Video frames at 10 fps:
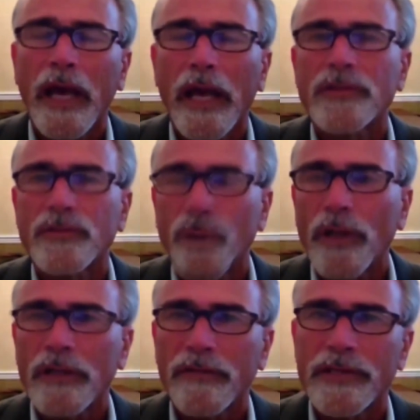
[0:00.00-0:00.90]
And it's
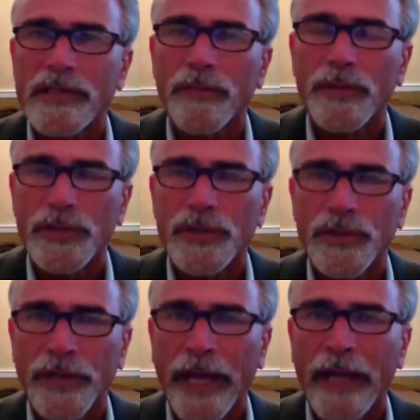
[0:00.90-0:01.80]
relatively simple to
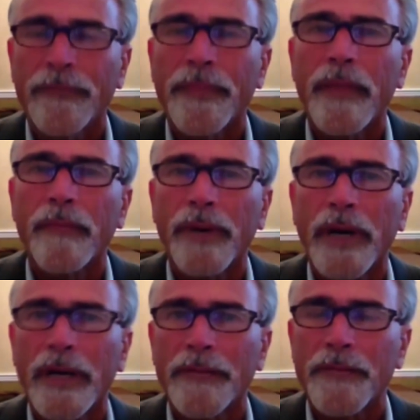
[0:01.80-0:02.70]
do that.
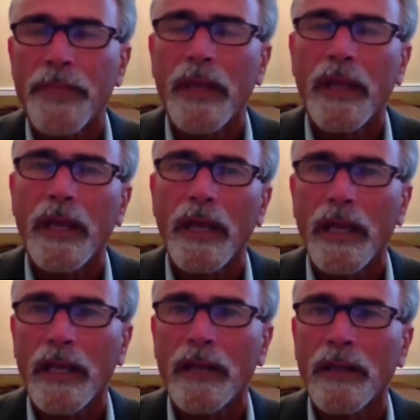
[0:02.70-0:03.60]
But
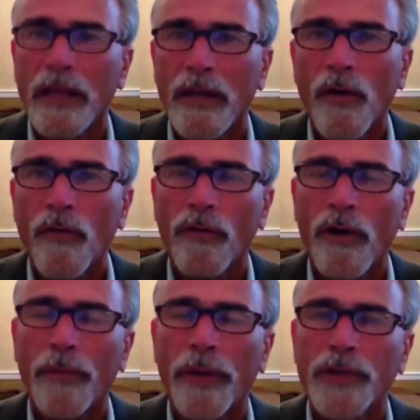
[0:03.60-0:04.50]
in the
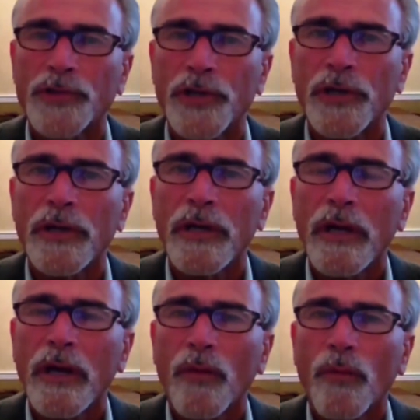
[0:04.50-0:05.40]
overall picture,
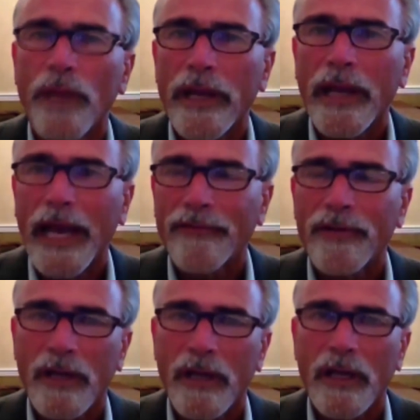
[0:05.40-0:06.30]
we have
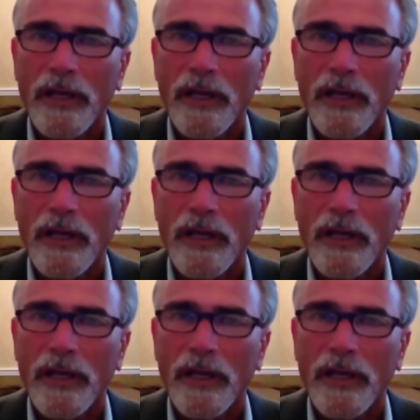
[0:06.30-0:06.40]
to